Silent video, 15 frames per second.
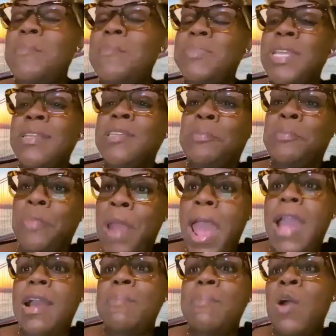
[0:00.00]
Something to
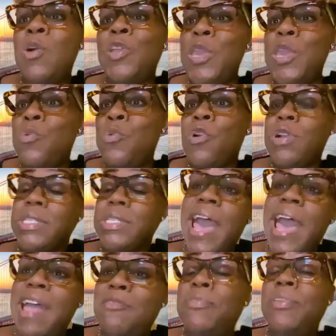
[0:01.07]
brag about. He worked
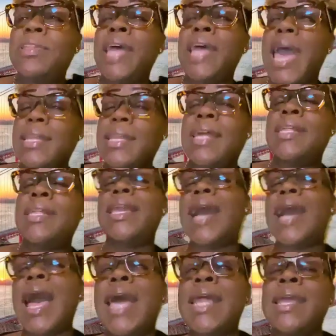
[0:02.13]
hard for that and
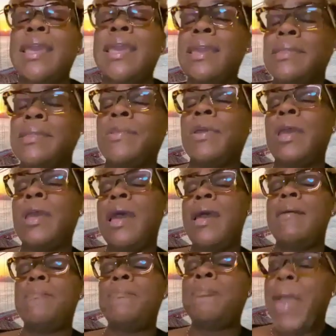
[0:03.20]
he got in.
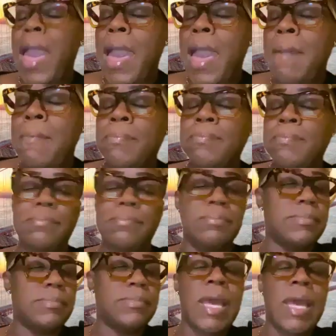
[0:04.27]
Bam,
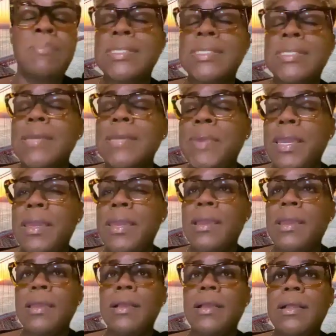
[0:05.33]
I'm
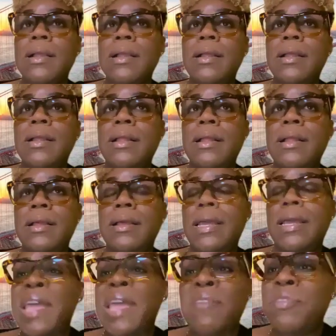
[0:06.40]
sleeping.
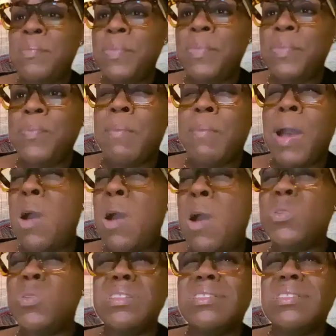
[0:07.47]

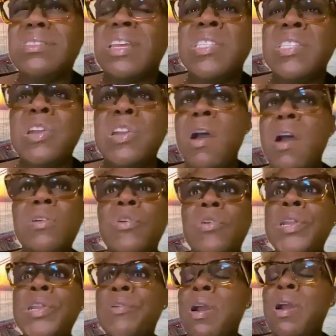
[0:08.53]
It's
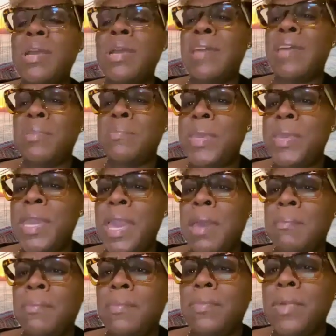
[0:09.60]
going around 11
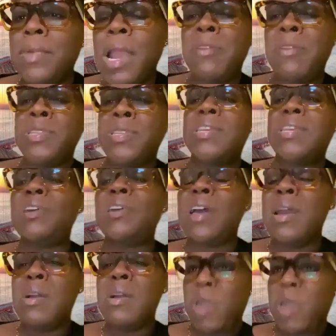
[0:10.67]
p.m. I received
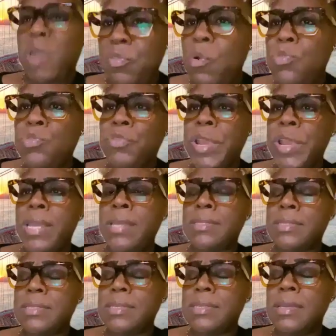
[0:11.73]
my phone
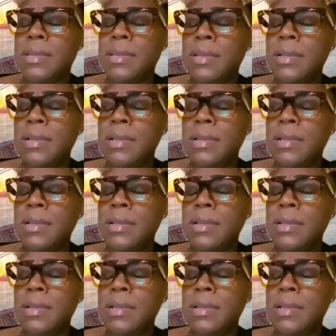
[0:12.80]
rings.